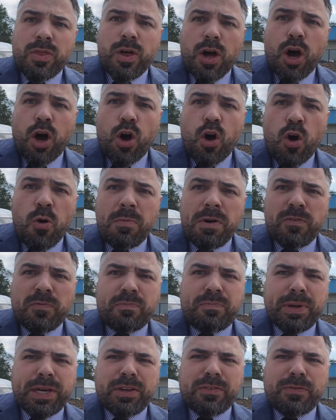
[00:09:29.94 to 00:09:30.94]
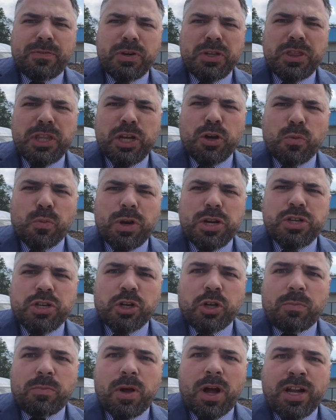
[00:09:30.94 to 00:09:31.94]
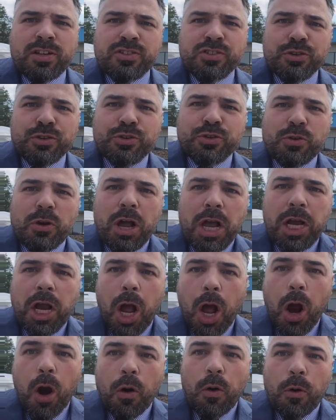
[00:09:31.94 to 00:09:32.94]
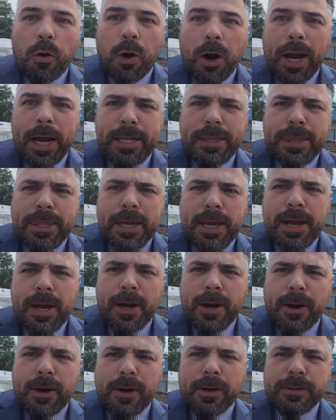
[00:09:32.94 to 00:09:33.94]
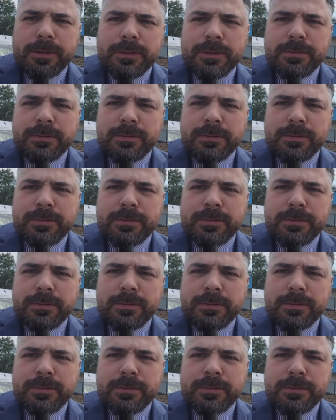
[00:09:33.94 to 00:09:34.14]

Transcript: The home of Bigfoot, the original monster truck. Right there.